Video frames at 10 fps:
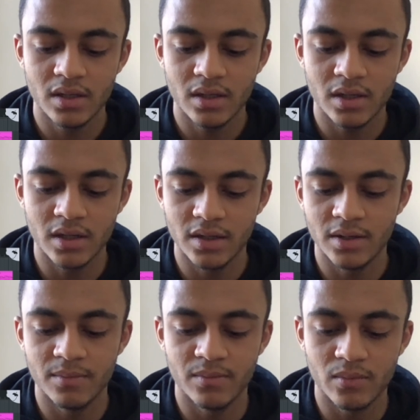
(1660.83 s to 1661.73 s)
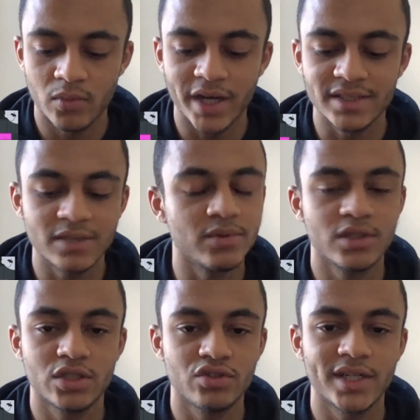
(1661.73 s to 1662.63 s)
What I did with the
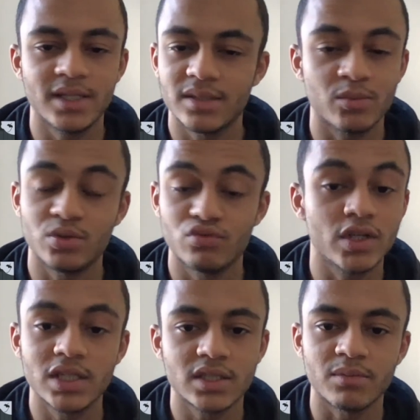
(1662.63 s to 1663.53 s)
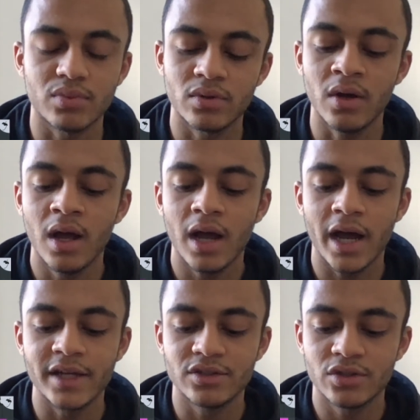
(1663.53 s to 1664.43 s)
strings was really simple.
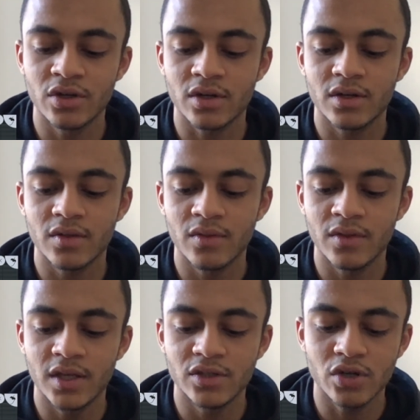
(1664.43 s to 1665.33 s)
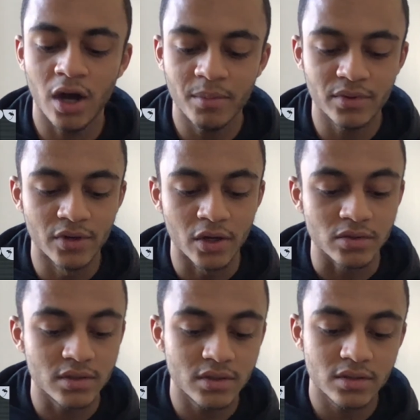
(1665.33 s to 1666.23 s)
I took the top
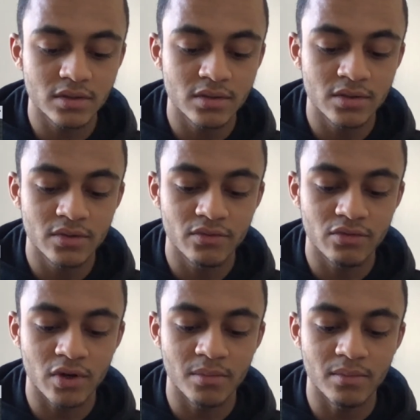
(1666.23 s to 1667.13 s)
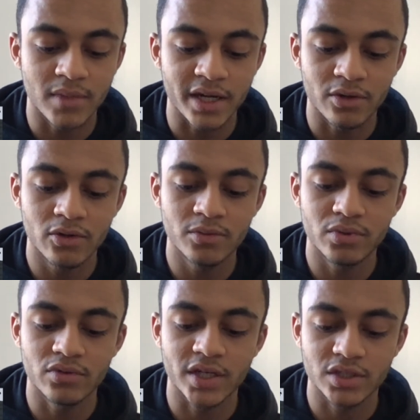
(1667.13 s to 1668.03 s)
notes from my chord
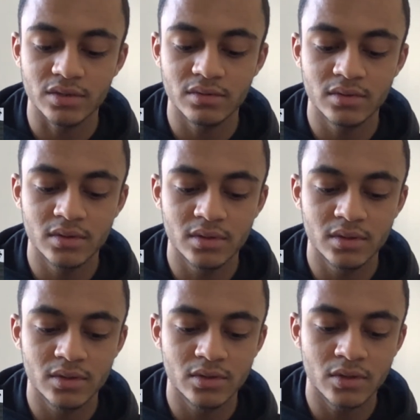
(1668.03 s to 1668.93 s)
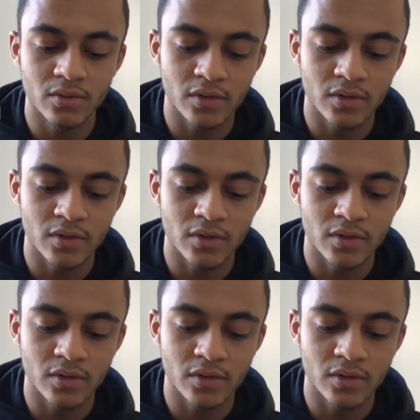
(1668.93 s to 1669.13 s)
progression, so